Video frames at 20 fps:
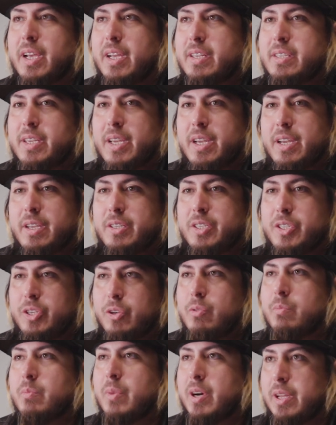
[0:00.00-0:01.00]
It's like
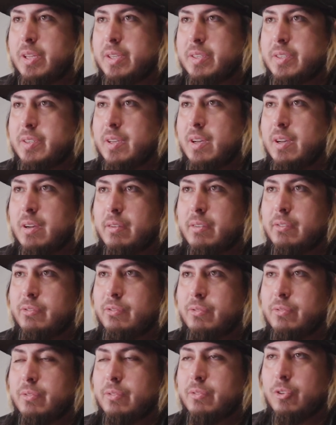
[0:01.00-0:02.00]
2 months
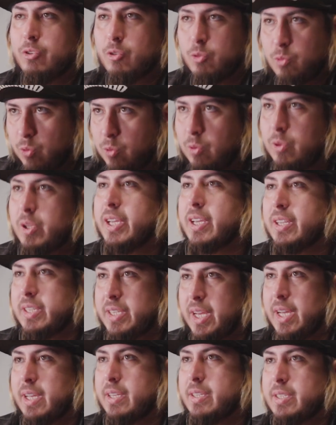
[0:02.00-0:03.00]
of grueling
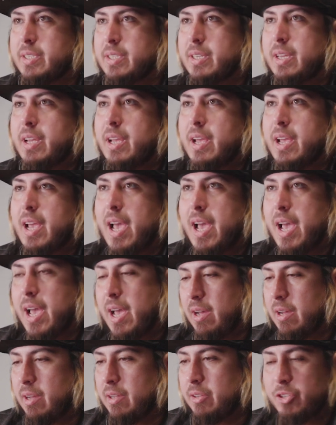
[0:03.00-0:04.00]
tests,
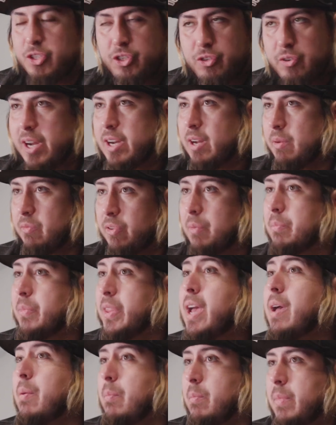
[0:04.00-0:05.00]
straight up from
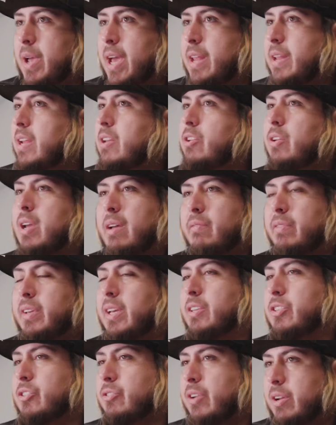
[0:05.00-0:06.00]
them. And then you have
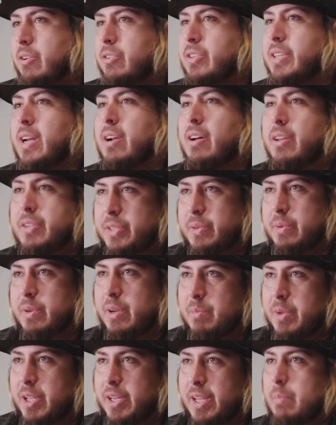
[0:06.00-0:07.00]
guest trainers that also
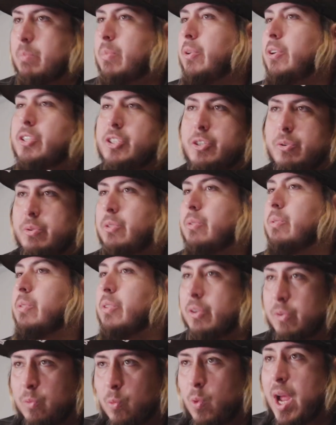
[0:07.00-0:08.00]
come in that put you through
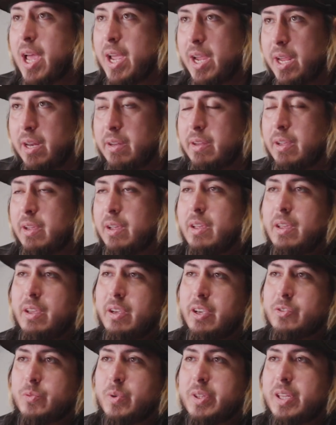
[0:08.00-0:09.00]
the grind,
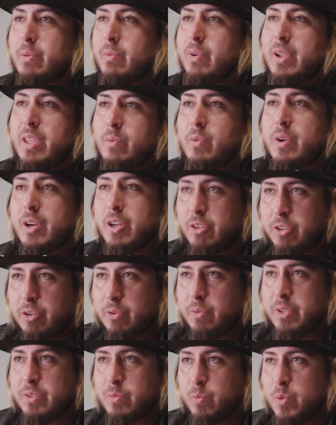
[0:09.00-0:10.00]
because what they really want to
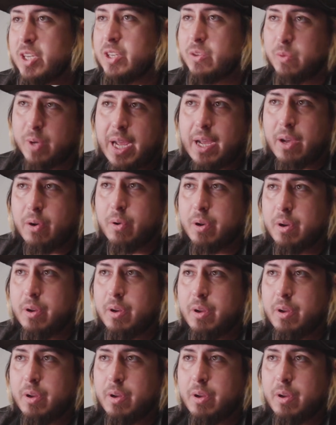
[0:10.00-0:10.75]
do is weed you out.